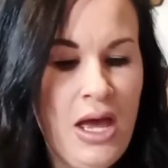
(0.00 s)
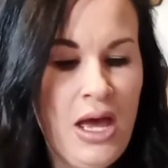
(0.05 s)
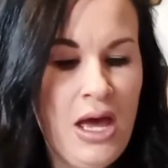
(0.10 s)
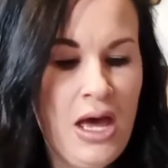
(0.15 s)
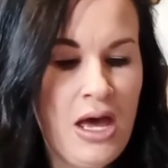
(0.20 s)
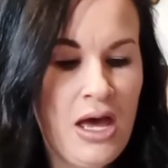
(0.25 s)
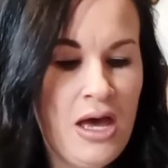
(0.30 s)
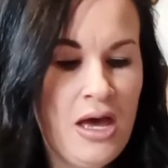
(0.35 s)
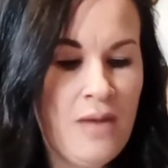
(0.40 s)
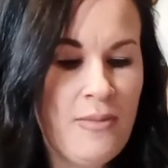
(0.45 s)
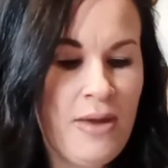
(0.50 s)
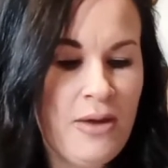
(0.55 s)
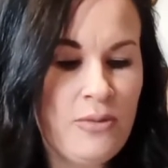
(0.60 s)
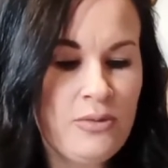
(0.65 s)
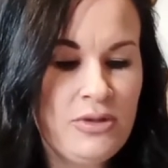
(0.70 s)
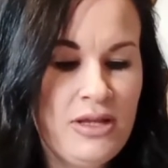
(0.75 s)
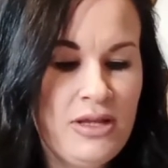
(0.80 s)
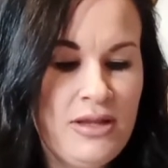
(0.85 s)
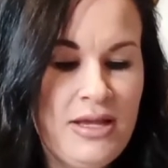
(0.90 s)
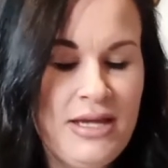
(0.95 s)
I
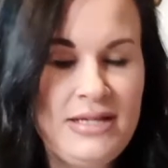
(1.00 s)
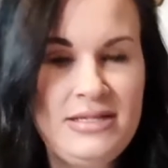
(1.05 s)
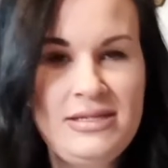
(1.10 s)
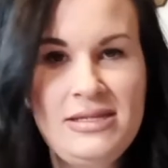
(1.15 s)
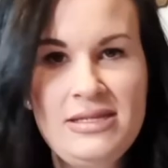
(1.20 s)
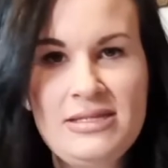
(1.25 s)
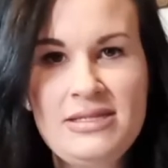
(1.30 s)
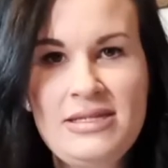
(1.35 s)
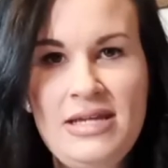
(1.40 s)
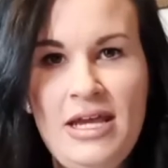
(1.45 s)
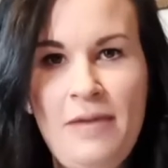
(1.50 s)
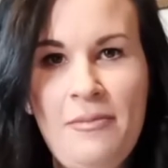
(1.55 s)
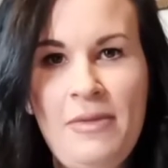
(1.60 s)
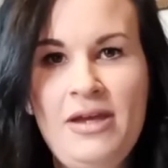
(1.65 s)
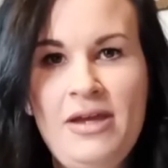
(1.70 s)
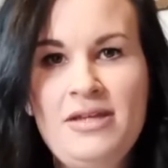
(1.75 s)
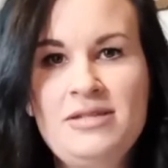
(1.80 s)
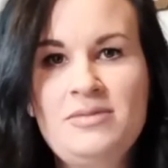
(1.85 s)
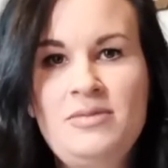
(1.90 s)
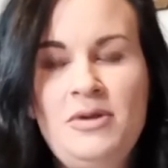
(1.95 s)
really liked this name. My
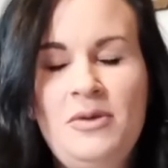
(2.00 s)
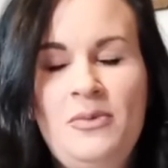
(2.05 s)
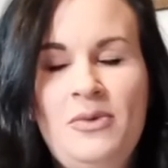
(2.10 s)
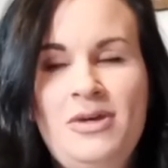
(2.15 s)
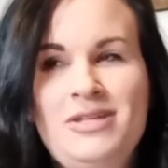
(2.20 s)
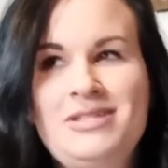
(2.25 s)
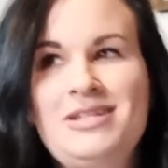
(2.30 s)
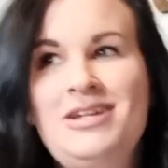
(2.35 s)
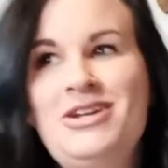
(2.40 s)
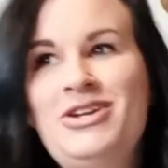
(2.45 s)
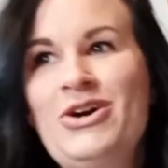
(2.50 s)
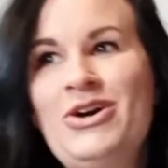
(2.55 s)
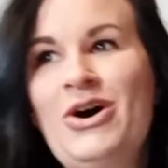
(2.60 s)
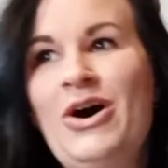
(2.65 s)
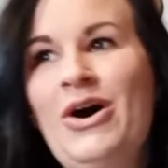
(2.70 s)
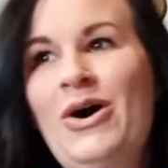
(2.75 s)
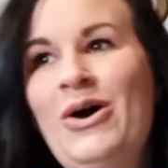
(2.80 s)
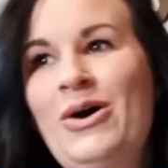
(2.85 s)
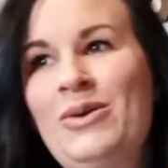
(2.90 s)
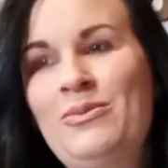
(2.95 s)
husband was not
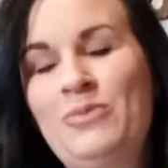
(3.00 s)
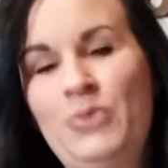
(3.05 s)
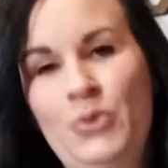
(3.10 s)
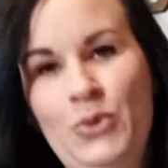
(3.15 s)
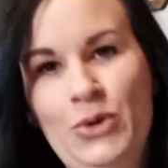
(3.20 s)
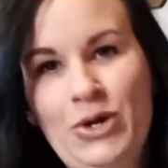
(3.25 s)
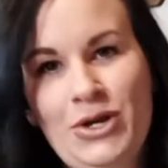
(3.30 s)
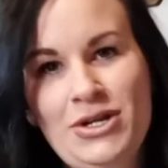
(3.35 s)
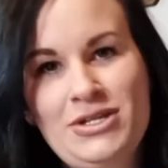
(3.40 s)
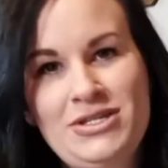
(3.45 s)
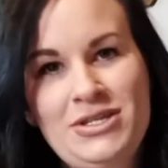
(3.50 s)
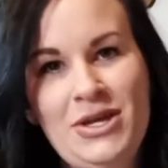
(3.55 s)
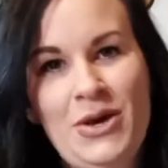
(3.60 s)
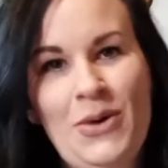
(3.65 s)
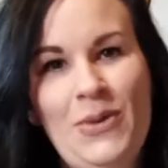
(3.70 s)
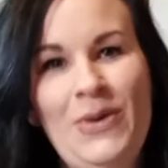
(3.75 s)
on board, so